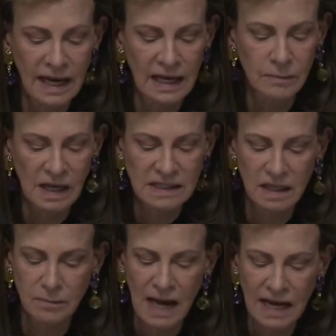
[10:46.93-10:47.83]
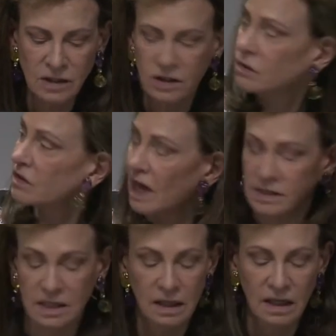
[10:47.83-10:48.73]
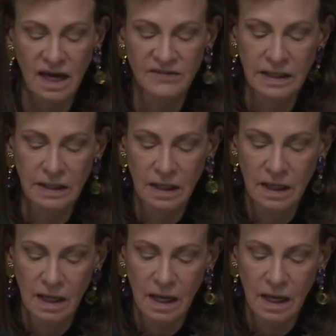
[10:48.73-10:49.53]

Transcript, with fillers: end by saying back in two thousand eleven,